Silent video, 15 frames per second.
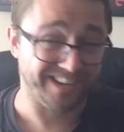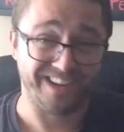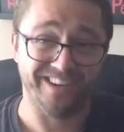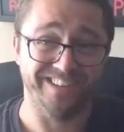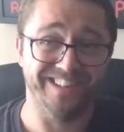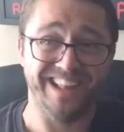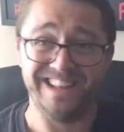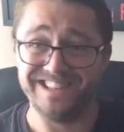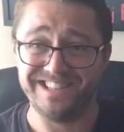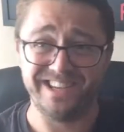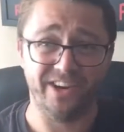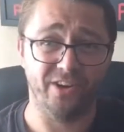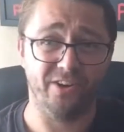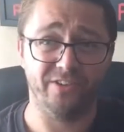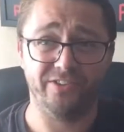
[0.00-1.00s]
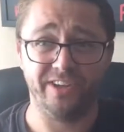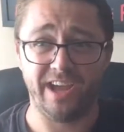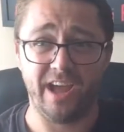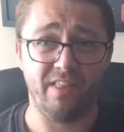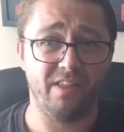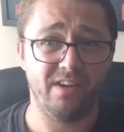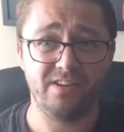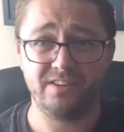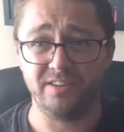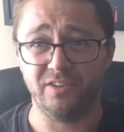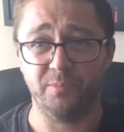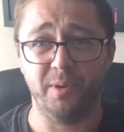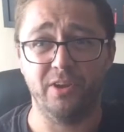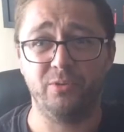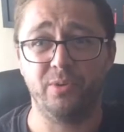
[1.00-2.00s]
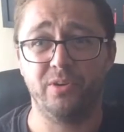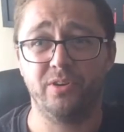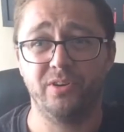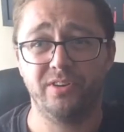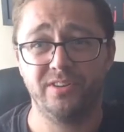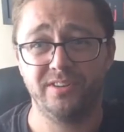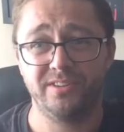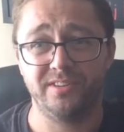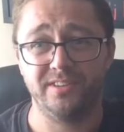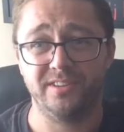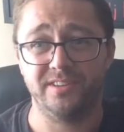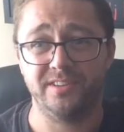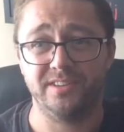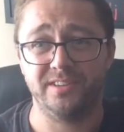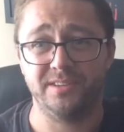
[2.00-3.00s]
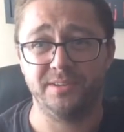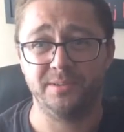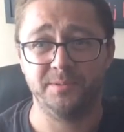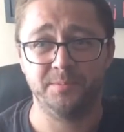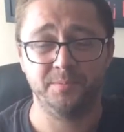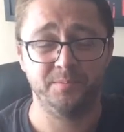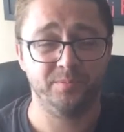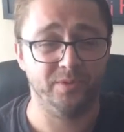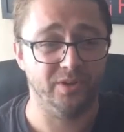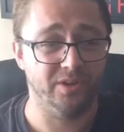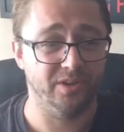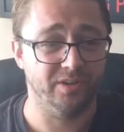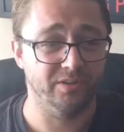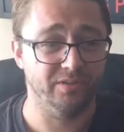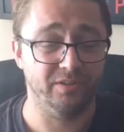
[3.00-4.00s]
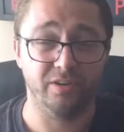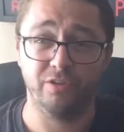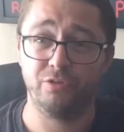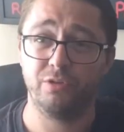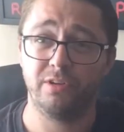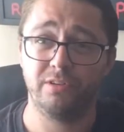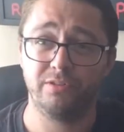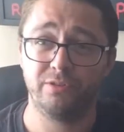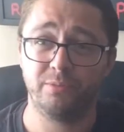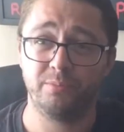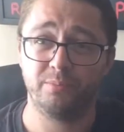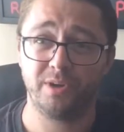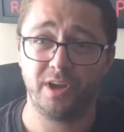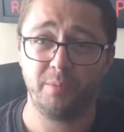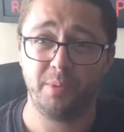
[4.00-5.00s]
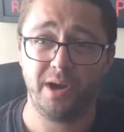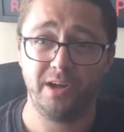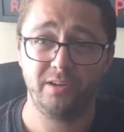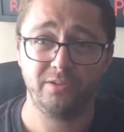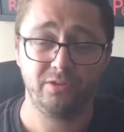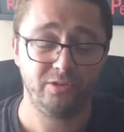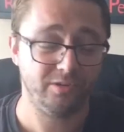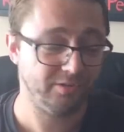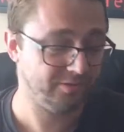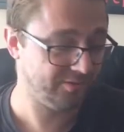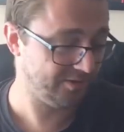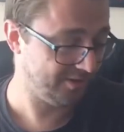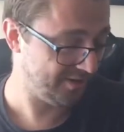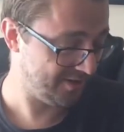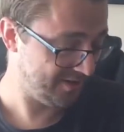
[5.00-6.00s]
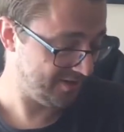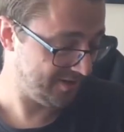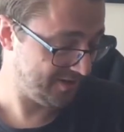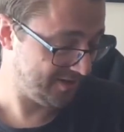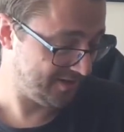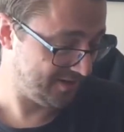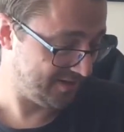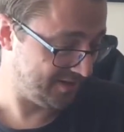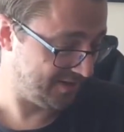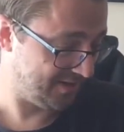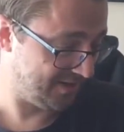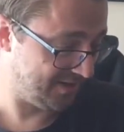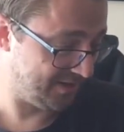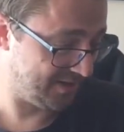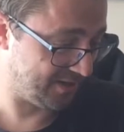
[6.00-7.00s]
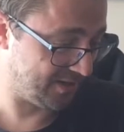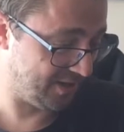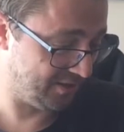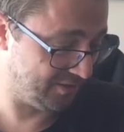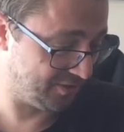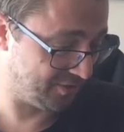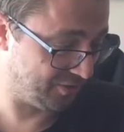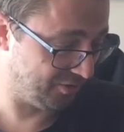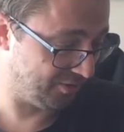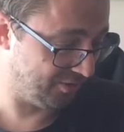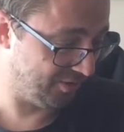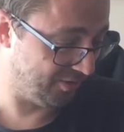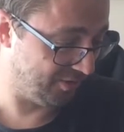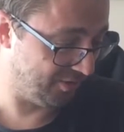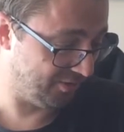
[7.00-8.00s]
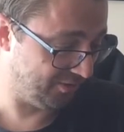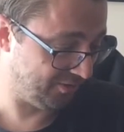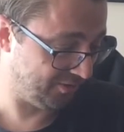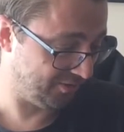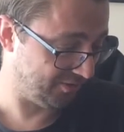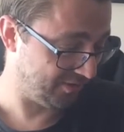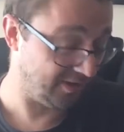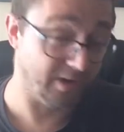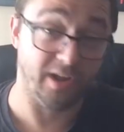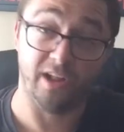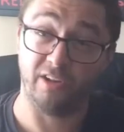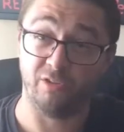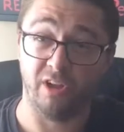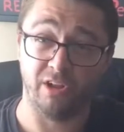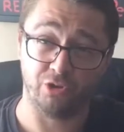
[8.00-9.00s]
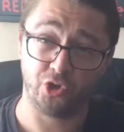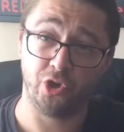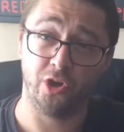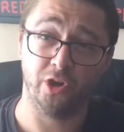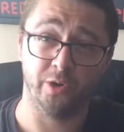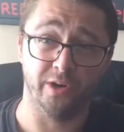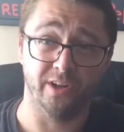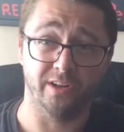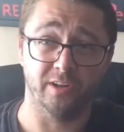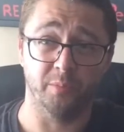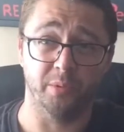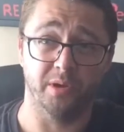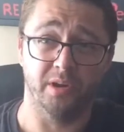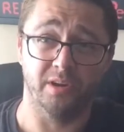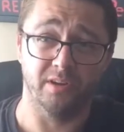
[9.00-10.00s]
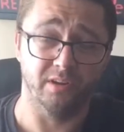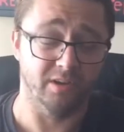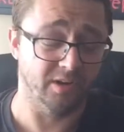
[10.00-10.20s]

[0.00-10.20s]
of lent it all together as best we could, and drilled some kind of pilot holes. Countersunk the holes, and I'll show you in a little bit.